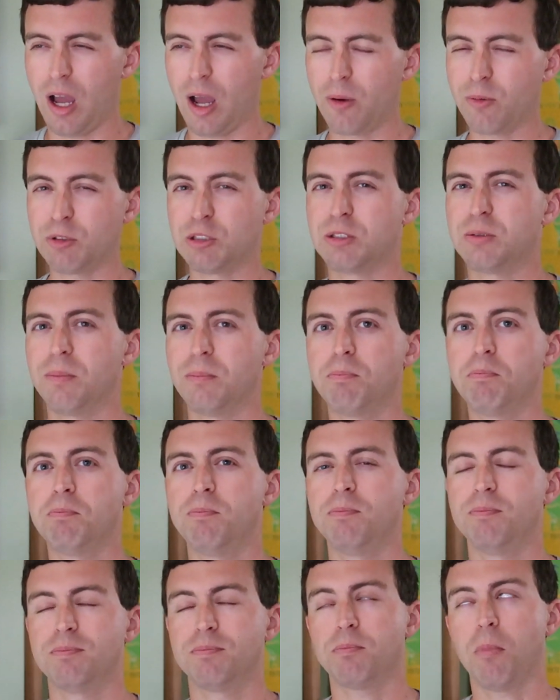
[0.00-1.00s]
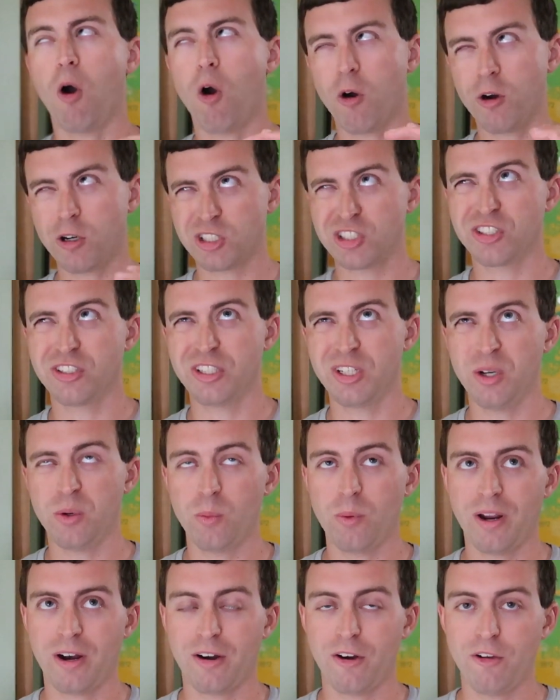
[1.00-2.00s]
I was partially
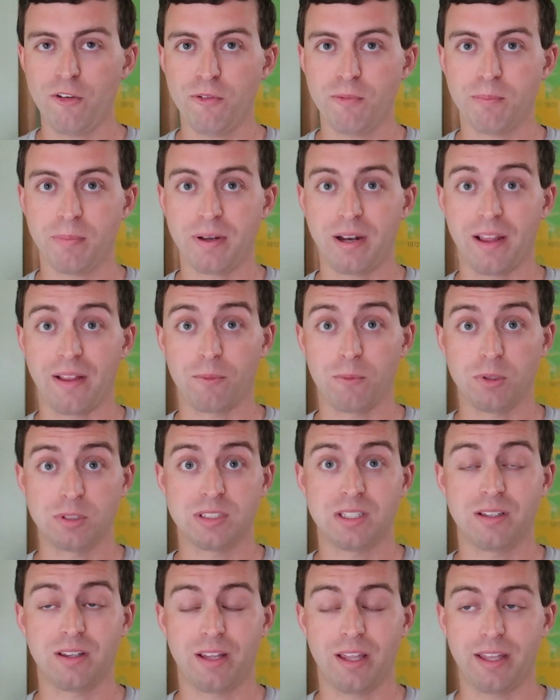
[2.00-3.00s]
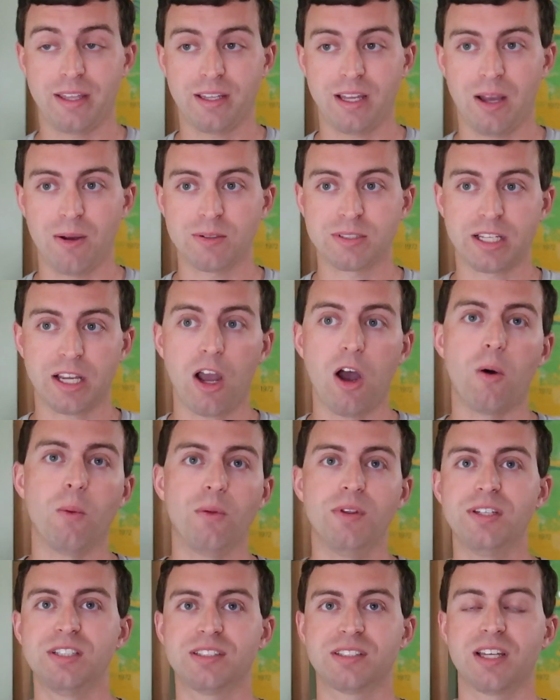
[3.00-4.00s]
aware of, but I wasn't like, I was like, oh,
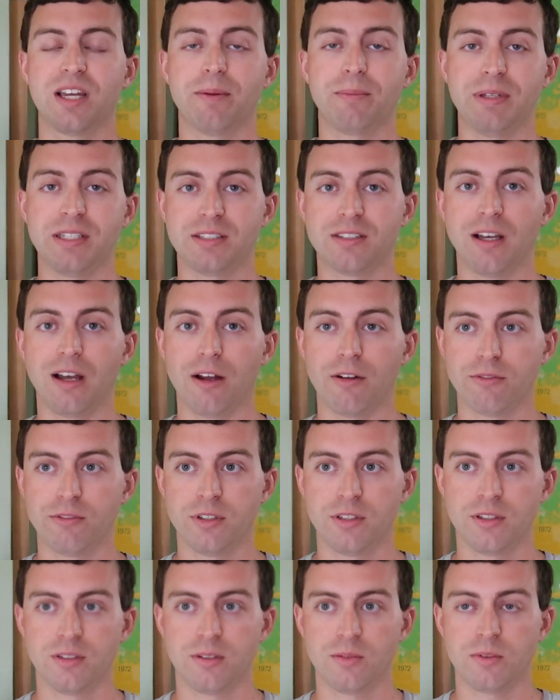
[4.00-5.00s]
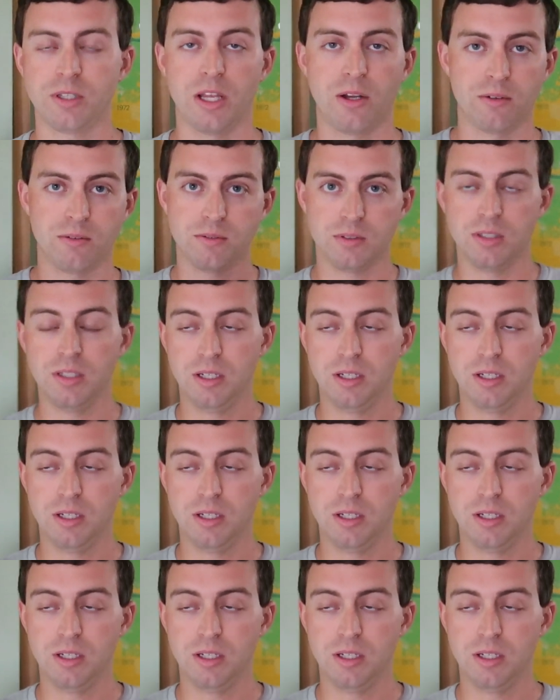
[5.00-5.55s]
well, this is going to be solved, you